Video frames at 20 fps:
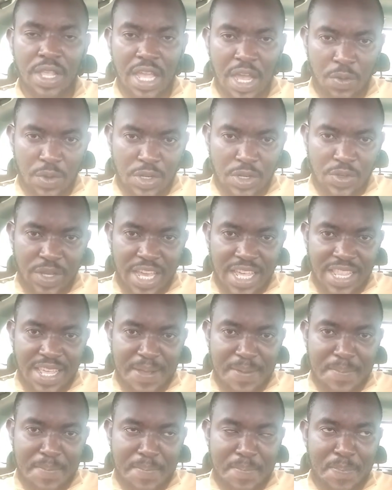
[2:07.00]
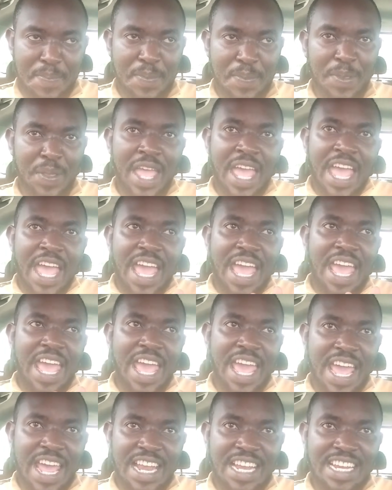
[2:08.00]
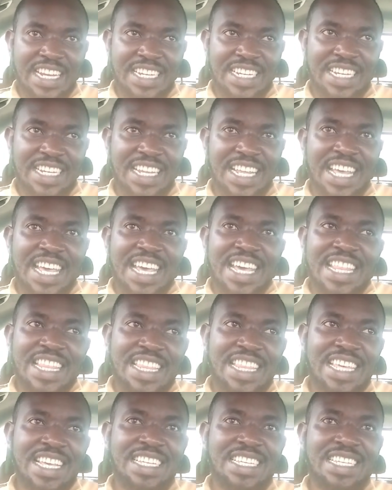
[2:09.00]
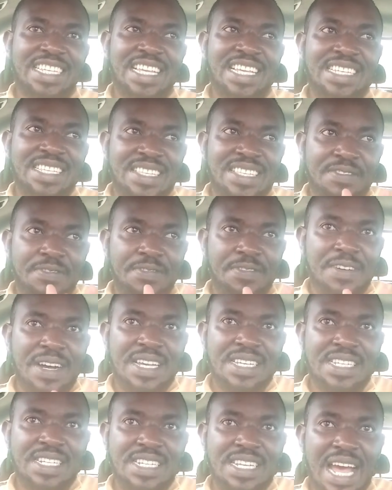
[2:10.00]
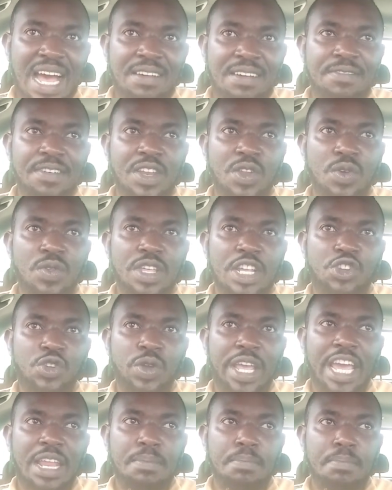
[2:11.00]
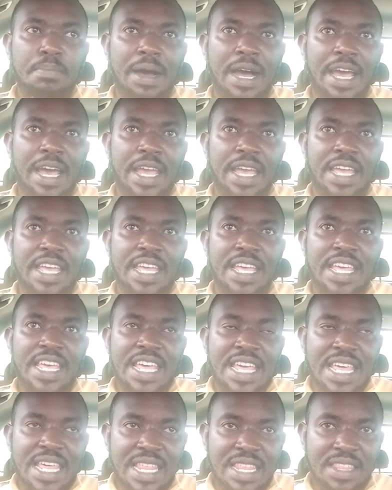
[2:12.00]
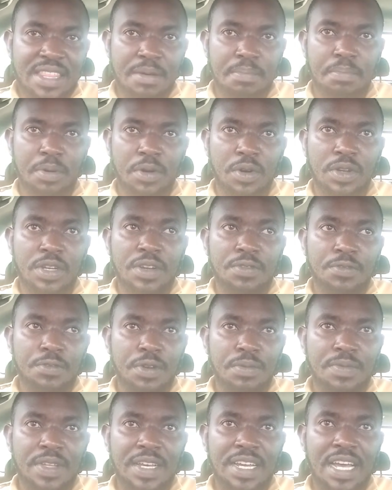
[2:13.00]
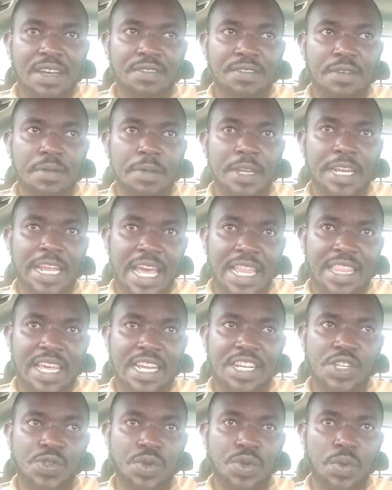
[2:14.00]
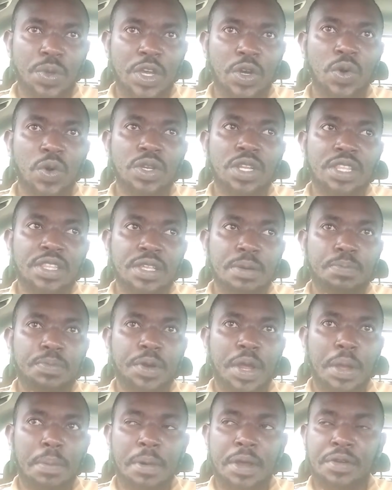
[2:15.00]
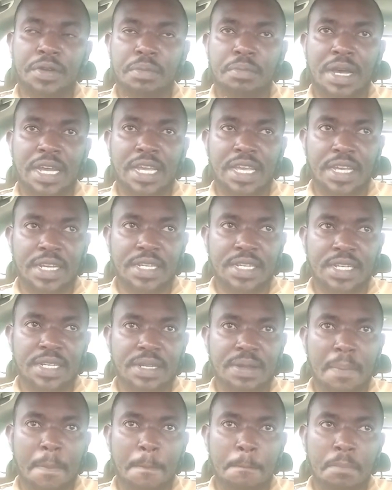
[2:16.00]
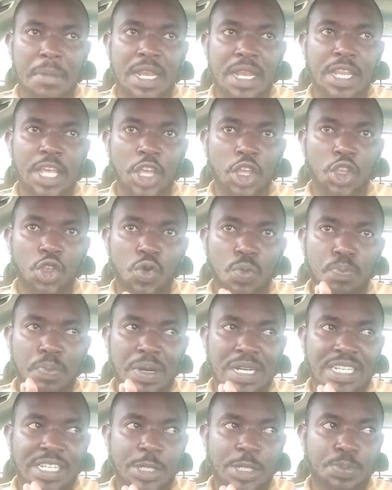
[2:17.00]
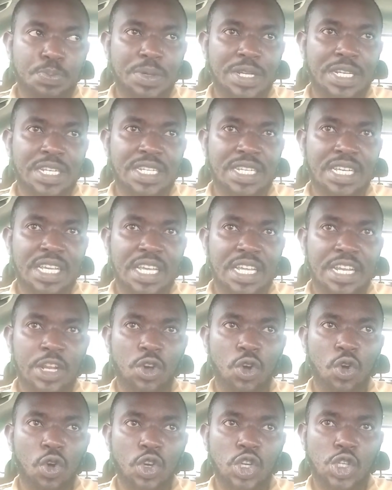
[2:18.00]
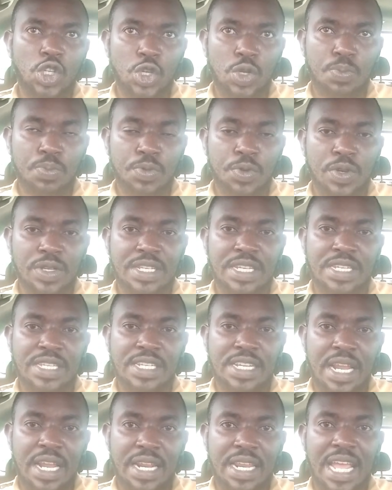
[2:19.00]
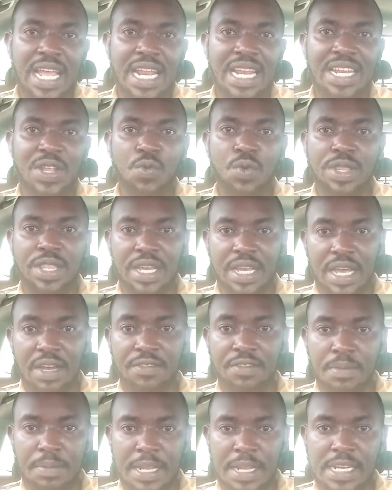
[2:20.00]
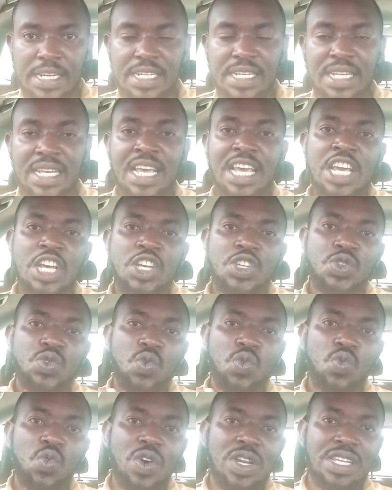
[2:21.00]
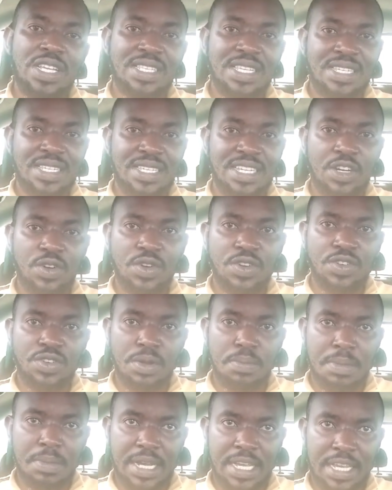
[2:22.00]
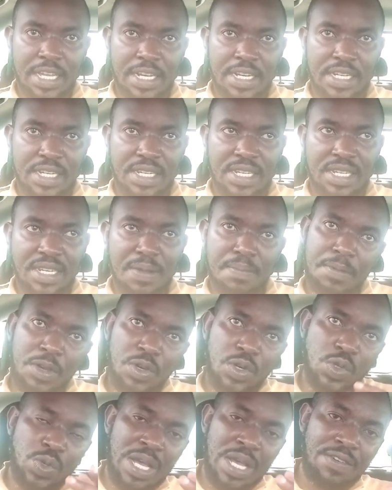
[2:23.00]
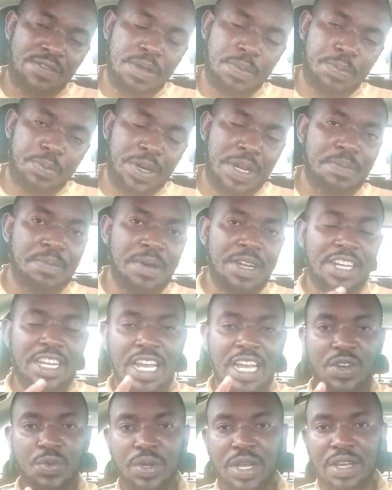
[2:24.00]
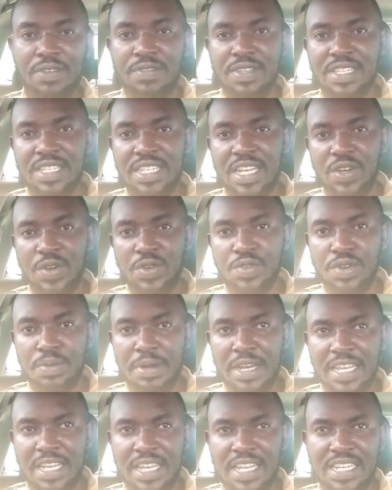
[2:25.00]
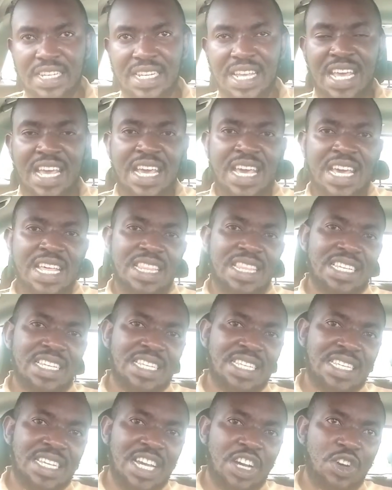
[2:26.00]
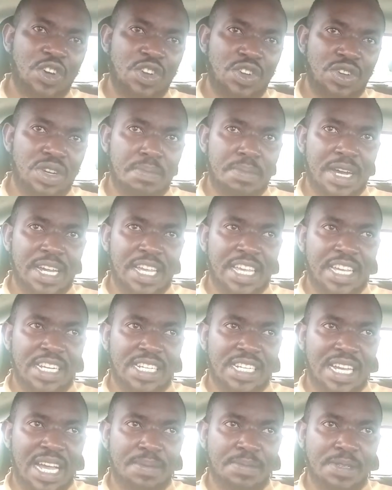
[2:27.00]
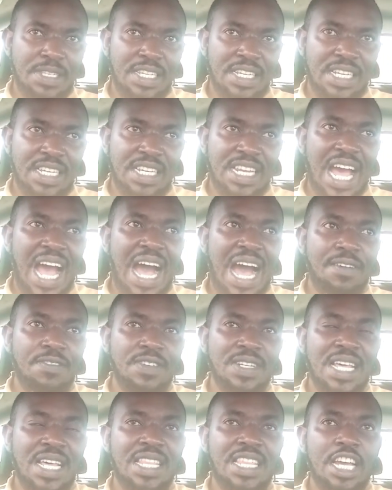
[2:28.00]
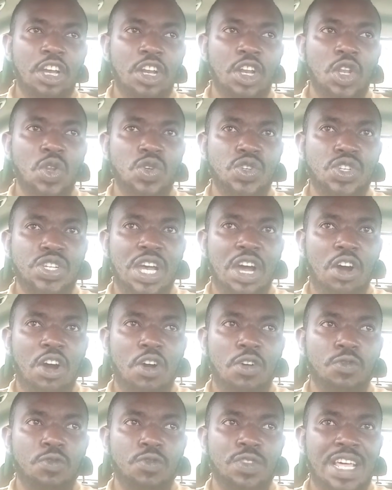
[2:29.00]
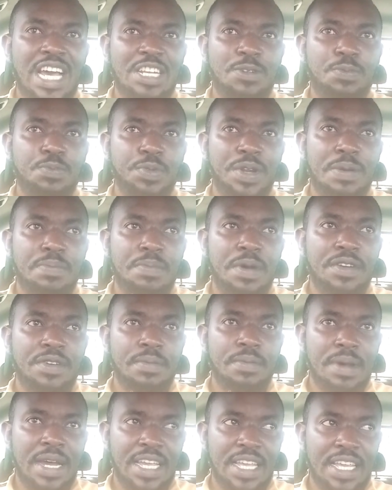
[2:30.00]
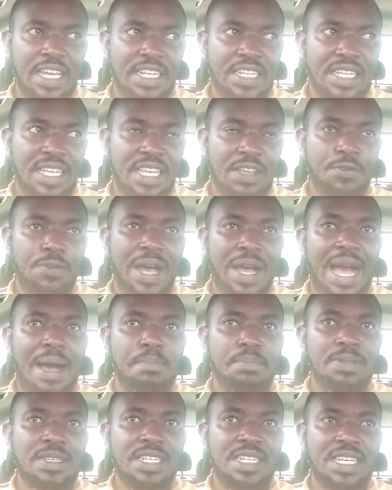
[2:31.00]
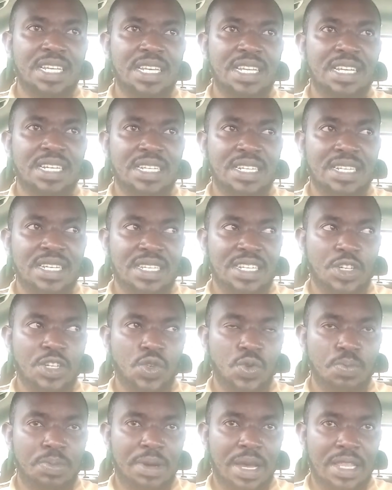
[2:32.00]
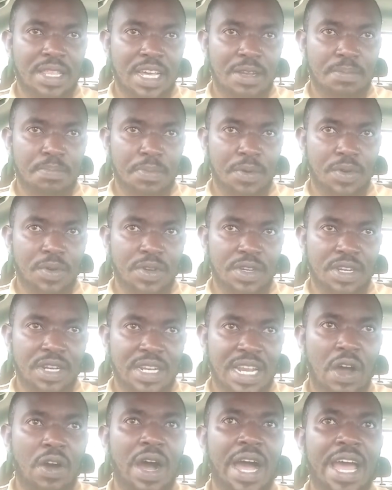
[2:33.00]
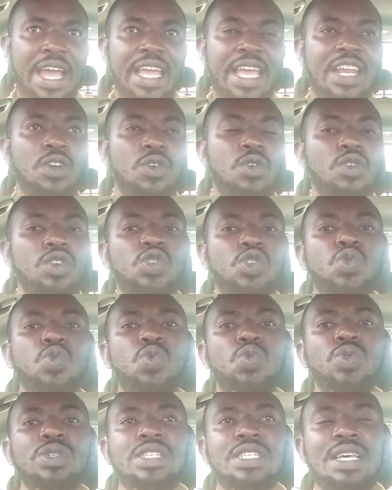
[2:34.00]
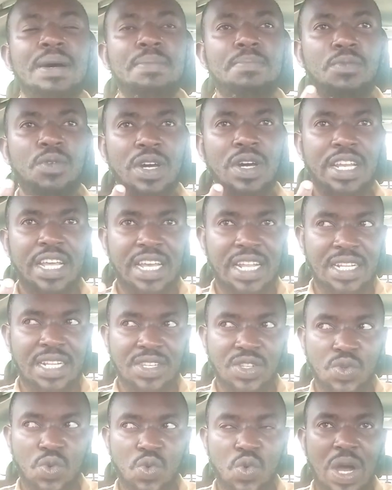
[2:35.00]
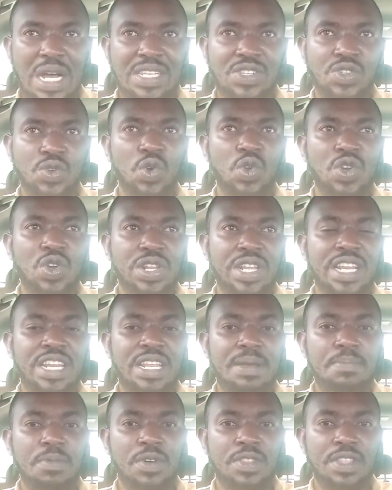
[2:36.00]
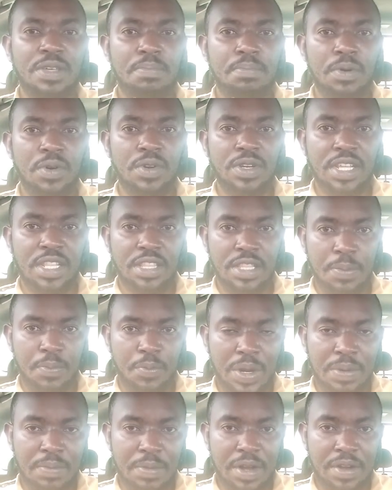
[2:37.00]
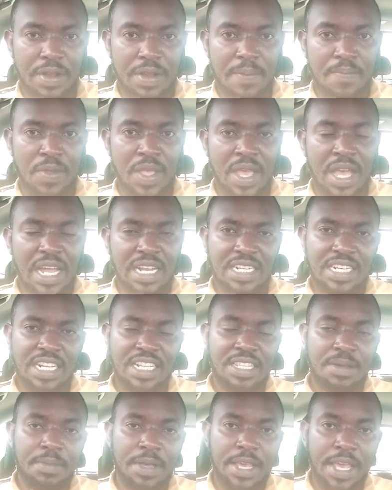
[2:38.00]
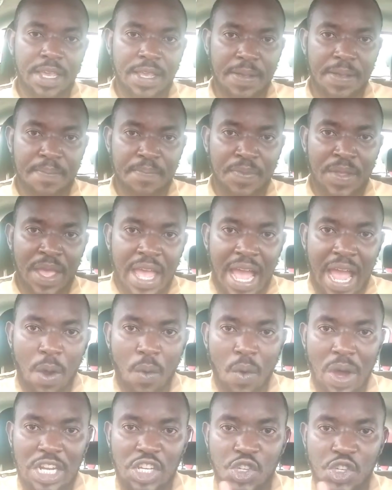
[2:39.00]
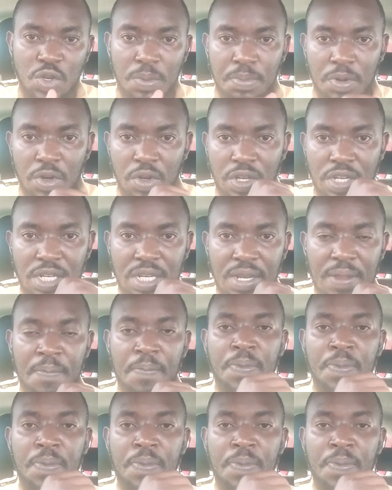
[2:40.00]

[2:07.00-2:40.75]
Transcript: Are we together? And this is the first avenue that you can buy the bond from the government, and that is why we call it the primary market, meaning you participating in an auction process directly with the government. So what is the secondary market? Because we have the primary and we have the secondary market. The secondary market comes in after the closure of that primary market. If I'm still interested to buy that bond, now I can go to someone else who has already bought the bond in the primary and tell them, hey, I want your bond.